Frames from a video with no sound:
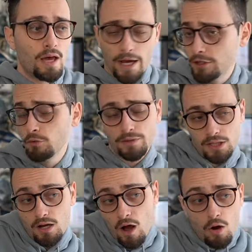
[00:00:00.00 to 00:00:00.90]
And you would
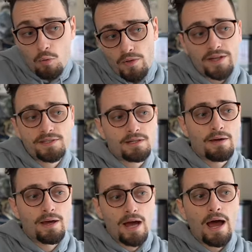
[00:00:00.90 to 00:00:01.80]
think, oh, well, that's, I,
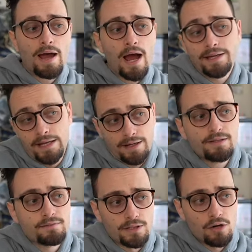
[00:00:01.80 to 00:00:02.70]
I, I get
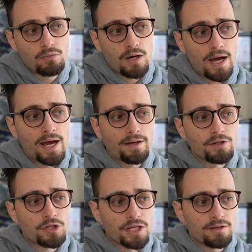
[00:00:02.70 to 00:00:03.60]
it, you know, I, I
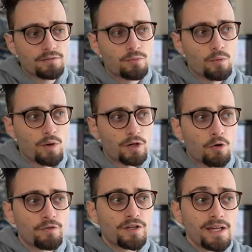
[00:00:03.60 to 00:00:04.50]
understand. We want to
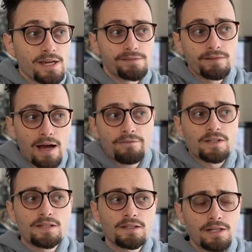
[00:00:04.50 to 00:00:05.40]
go for the king.
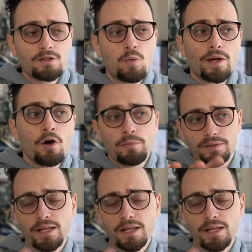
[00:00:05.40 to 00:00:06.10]
Obviously, the king's wide open.